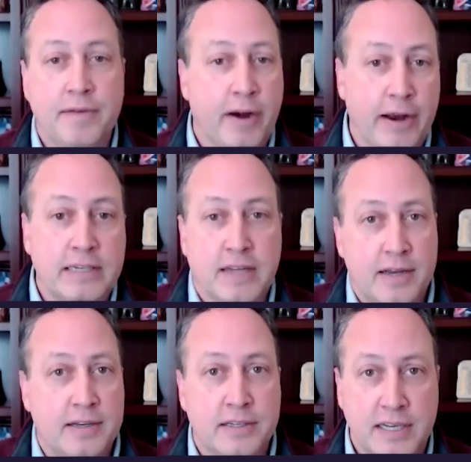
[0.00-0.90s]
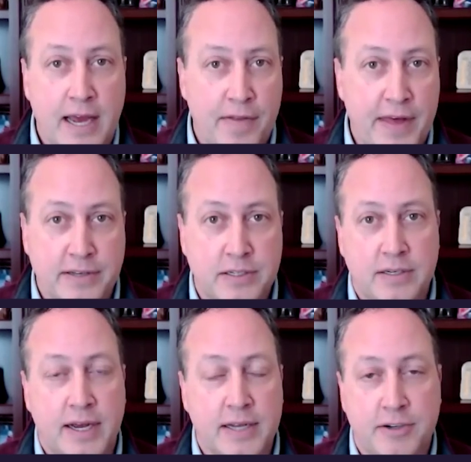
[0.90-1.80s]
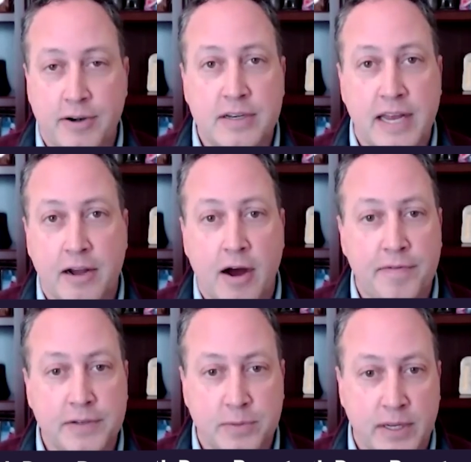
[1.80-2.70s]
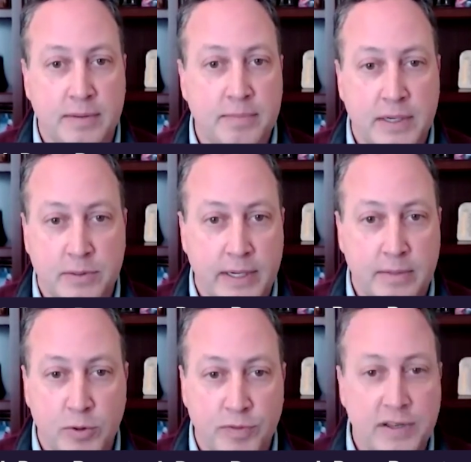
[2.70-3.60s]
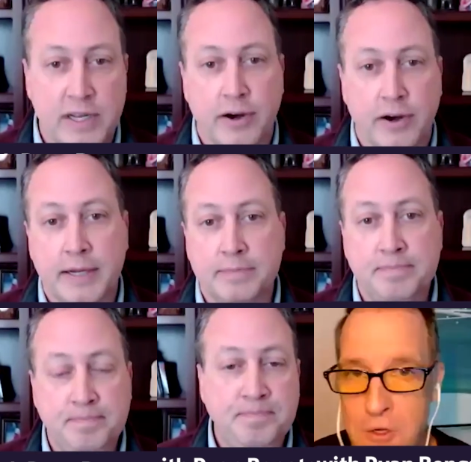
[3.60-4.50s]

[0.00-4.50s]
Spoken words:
and very excited to see how that's starting to take off as we move into the year ahead.